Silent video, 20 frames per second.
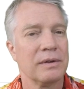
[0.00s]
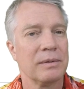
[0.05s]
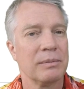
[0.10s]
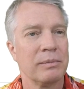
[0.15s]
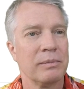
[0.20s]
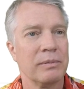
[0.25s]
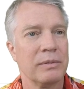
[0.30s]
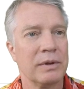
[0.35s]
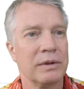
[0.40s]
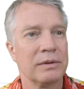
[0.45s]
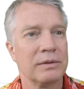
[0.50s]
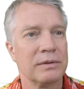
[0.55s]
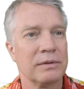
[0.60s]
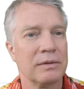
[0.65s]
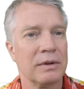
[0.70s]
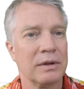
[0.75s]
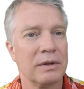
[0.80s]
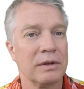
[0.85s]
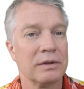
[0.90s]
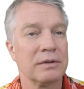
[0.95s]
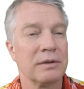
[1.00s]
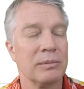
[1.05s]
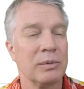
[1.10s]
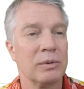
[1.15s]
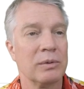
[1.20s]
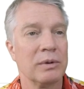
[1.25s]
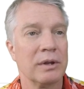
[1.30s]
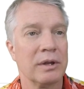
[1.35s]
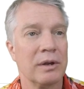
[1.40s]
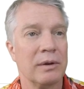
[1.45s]
This can be
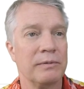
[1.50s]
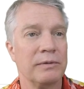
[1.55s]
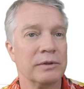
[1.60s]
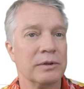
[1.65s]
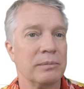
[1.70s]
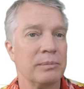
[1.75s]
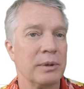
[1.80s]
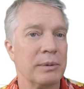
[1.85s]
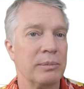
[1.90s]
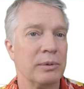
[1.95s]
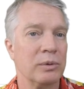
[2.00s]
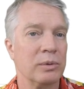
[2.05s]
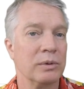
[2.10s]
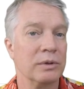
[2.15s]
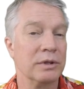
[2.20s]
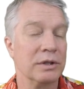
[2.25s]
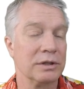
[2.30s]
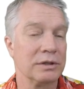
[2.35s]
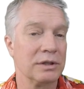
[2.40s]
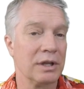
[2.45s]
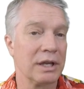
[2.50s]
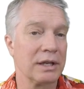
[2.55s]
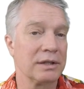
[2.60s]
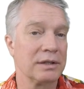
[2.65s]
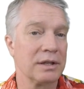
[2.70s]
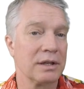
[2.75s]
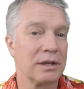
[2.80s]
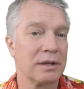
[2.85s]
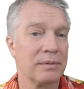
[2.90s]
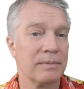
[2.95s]
really helpful to people who are
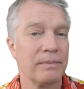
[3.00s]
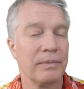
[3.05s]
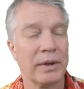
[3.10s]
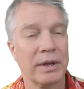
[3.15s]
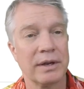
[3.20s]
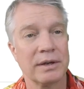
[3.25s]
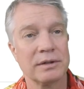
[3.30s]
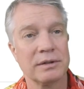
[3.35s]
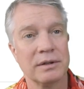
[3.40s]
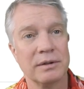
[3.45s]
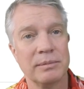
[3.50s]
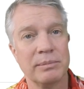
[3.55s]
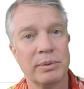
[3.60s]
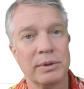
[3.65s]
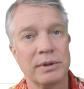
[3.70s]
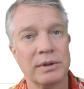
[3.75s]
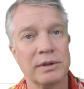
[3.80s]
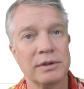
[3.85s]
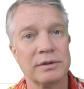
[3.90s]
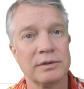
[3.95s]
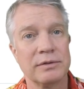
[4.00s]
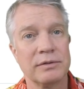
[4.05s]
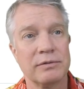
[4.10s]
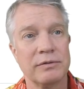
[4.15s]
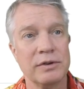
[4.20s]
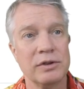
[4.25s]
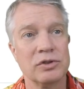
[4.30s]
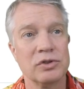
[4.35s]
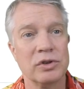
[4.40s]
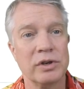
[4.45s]
dyslexic. I actually put this
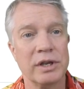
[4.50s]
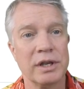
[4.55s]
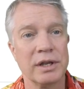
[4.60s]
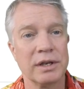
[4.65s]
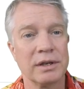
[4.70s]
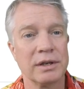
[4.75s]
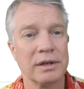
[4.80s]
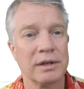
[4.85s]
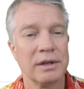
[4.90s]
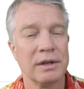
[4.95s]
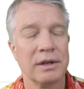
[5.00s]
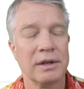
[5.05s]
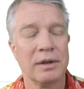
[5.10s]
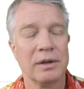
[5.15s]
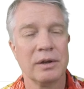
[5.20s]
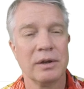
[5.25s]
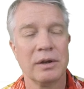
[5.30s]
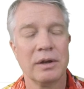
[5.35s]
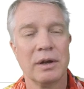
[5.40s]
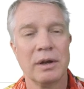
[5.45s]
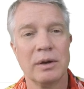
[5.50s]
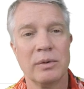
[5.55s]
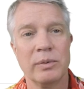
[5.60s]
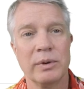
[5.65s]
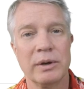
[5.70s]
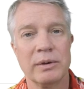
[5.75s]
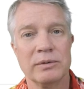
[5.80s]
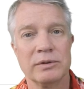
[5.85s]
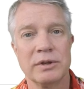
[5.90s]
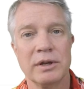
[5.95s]
feature in
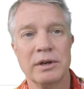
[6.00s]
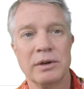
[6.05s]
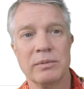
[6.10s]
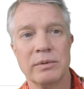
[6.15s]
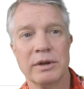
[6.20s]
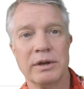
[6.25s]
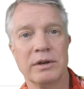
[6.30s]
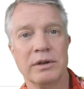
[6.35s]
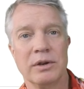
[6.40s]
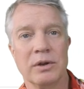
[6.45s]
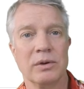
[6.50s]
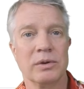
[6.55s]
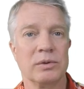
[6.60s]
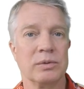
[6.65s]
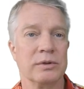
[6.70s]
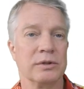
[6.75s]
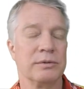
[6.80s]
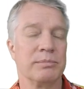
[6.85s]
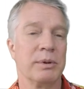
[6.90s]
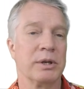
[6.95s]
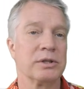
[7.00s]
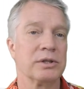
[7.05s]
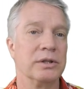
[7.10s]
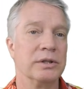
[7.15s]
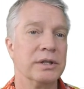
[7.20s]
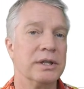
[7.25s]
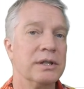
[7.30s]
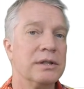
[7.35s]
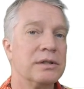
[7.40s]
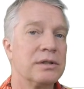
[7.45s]
when I was getting ready to go to a special
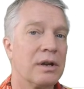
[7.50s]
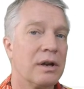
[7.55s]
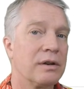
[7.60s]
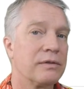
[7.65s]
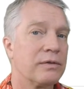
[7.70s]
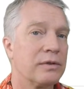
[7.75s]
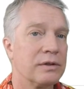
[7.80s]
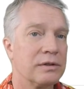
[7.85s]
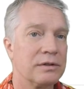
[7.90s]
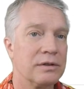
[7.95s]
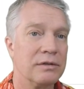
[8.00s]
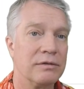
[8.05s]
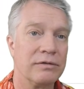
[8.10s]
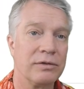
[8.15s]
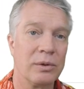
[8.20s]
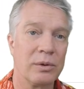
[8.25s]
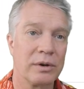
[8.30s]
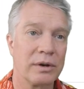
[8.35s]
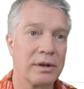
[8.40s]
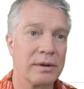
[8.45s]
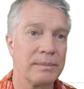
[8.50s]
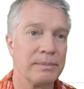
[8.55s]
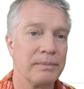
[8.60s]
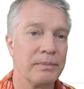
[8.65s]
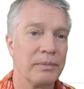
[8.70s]
needs conference in Florida,